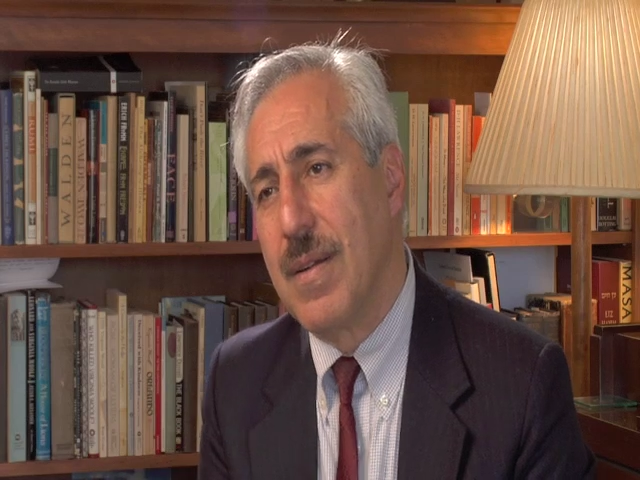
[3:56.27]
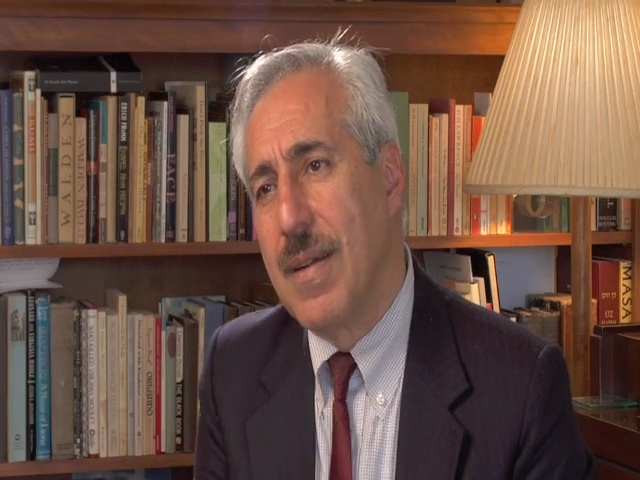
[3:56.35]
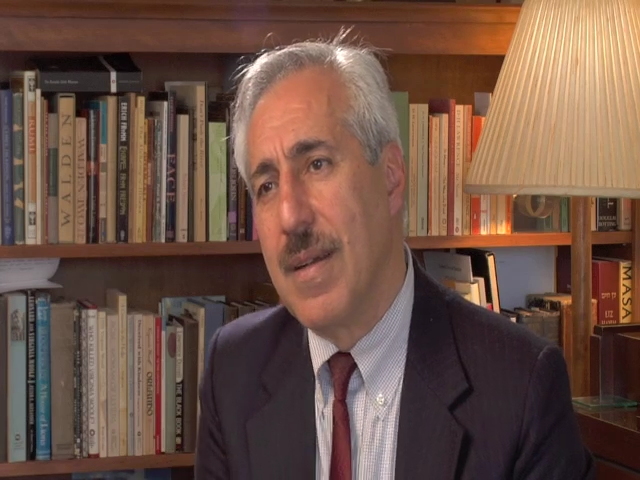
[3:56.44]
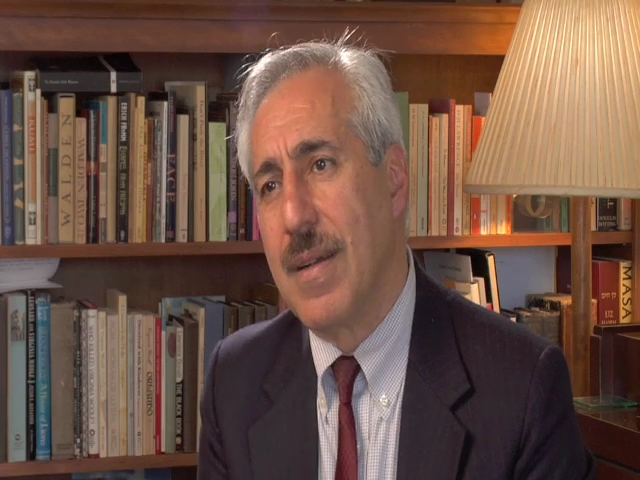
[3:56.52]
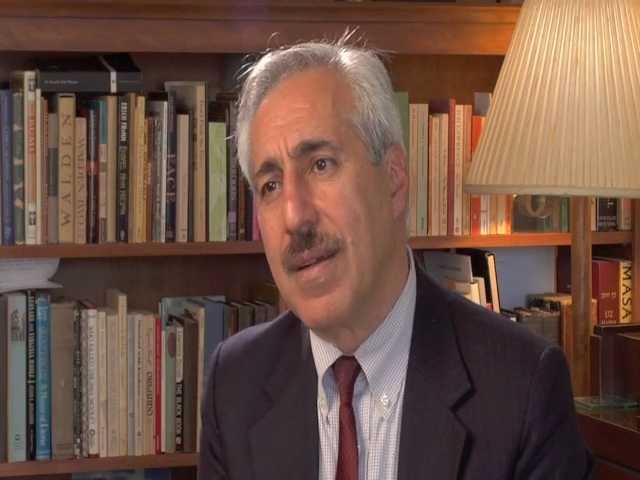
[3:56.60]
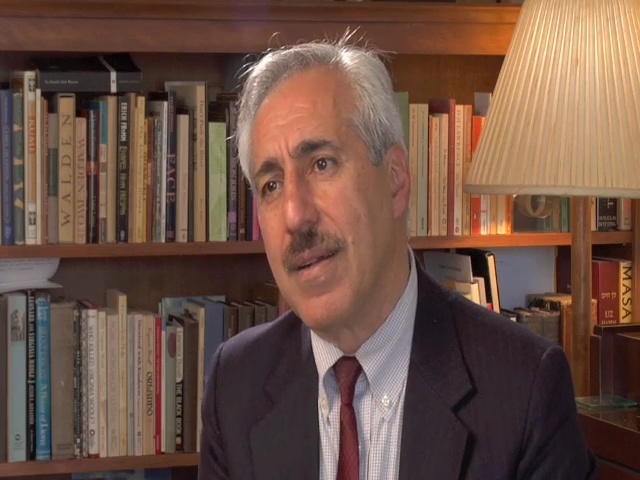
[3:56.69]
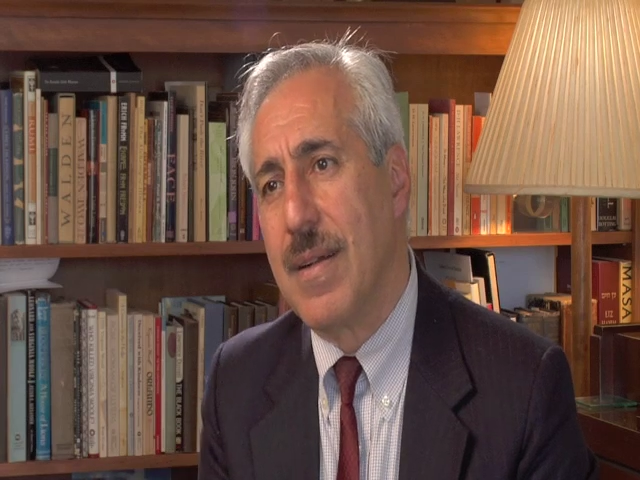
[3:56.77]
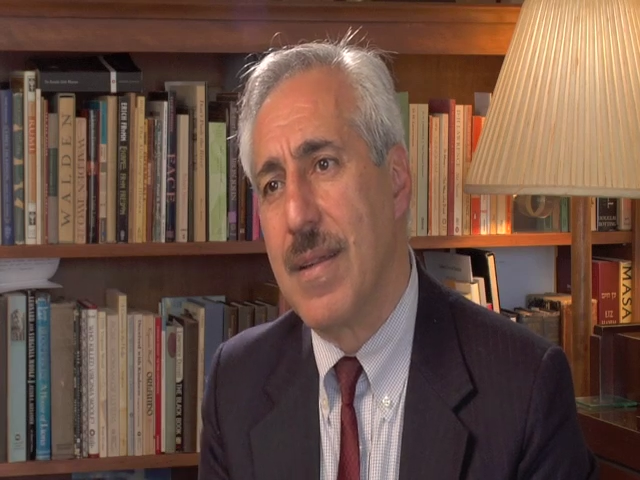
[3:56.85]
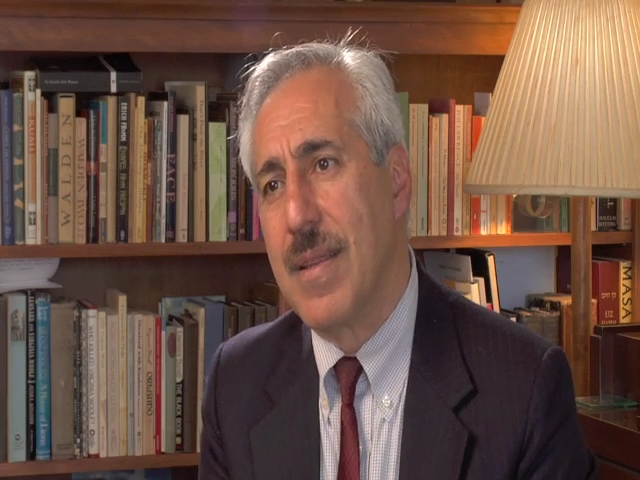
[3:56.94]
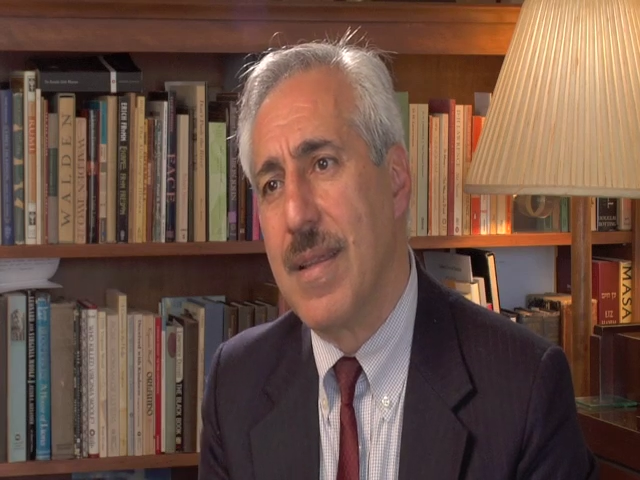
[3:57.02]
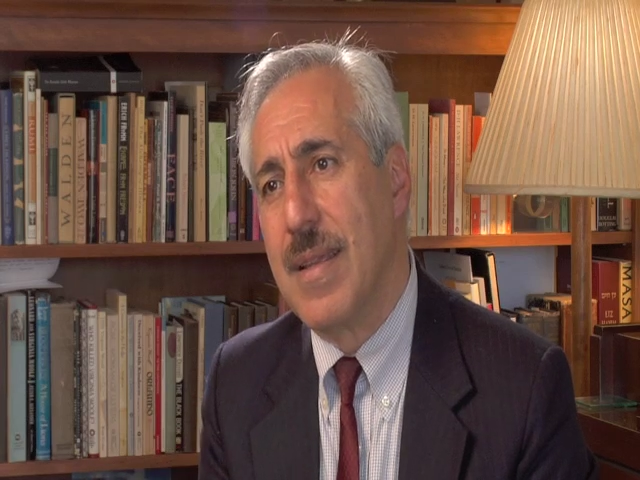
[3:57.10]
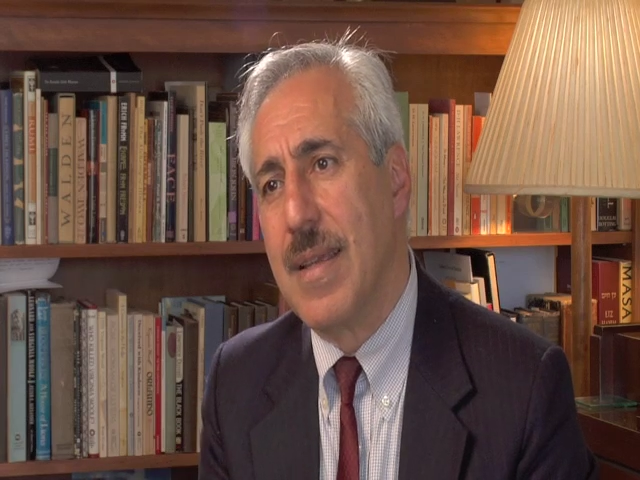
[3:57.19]

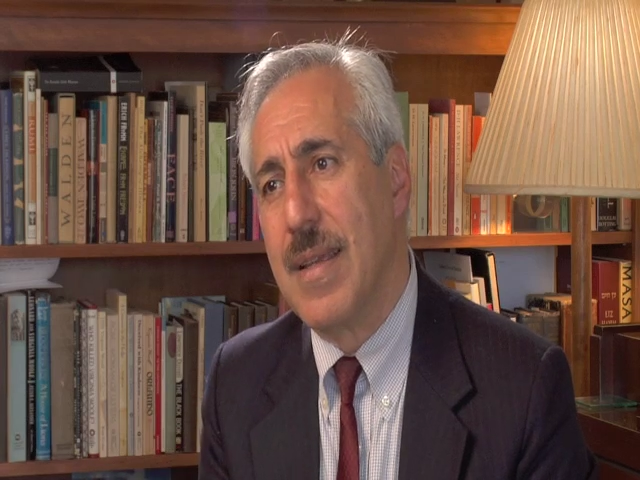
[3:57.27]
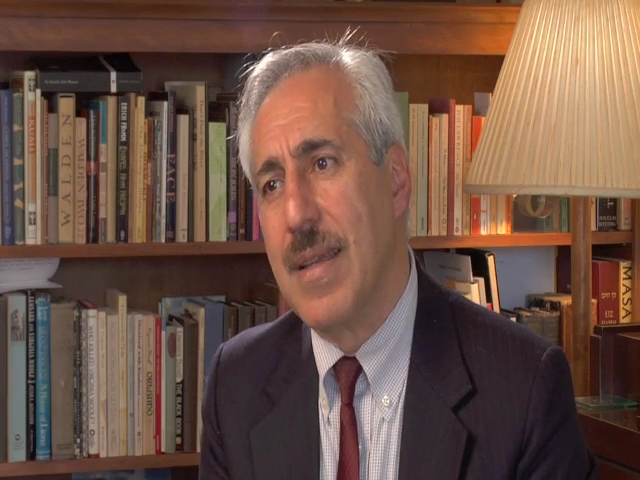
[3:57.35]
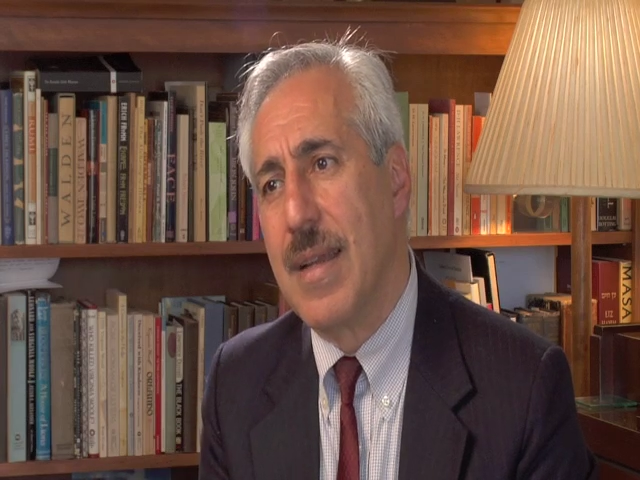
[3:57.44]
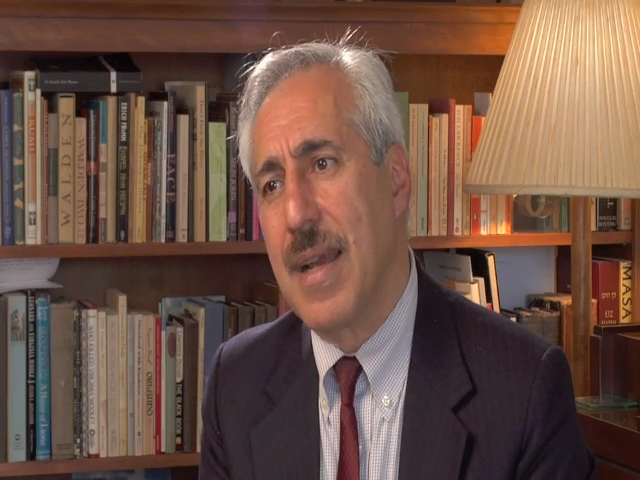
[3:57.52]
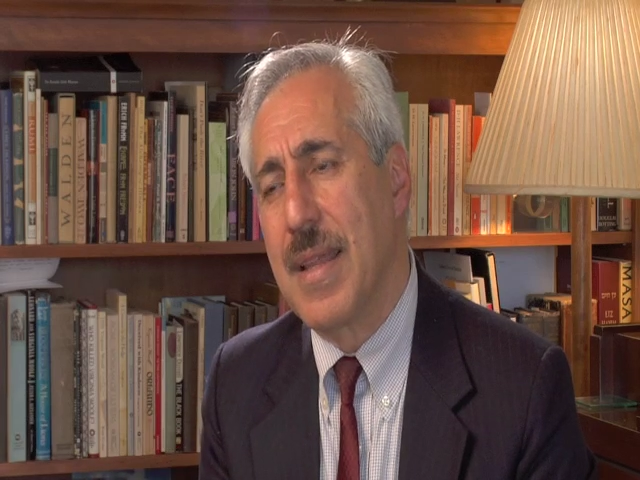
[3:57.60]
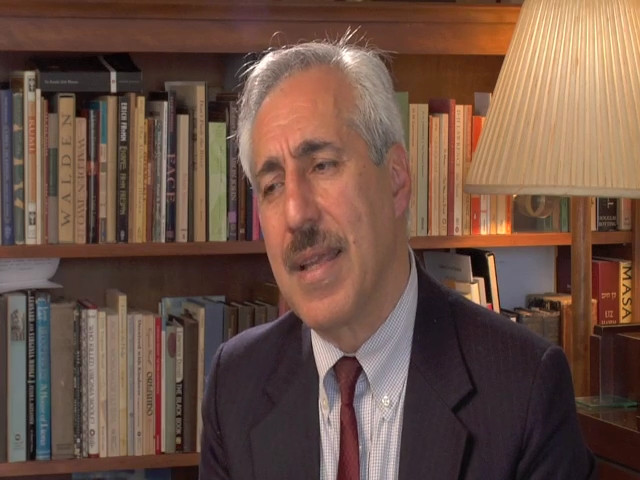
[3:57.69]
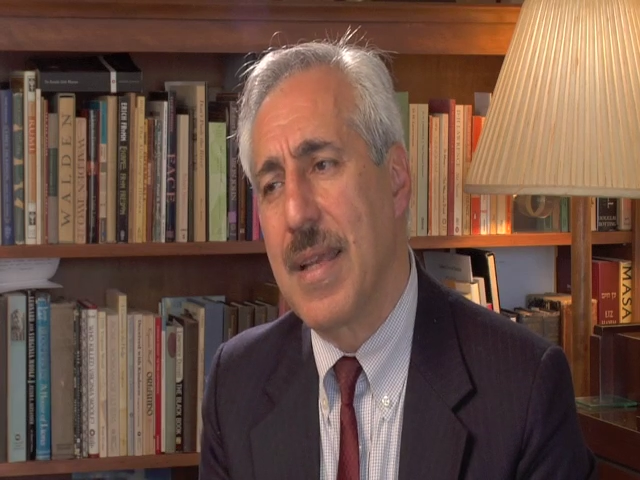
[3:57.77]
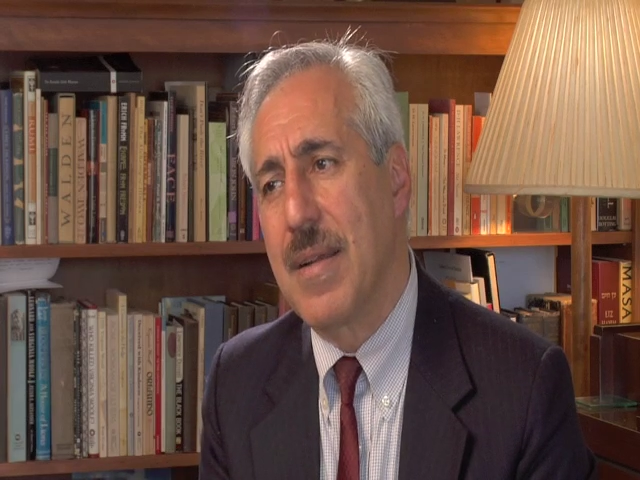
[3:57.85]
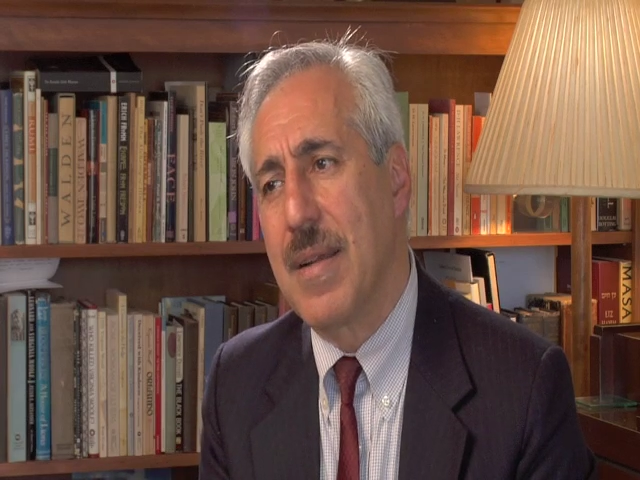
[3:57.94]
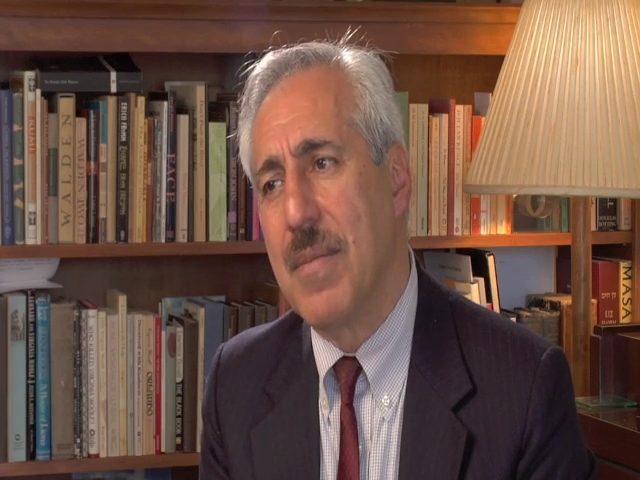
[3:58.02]
I think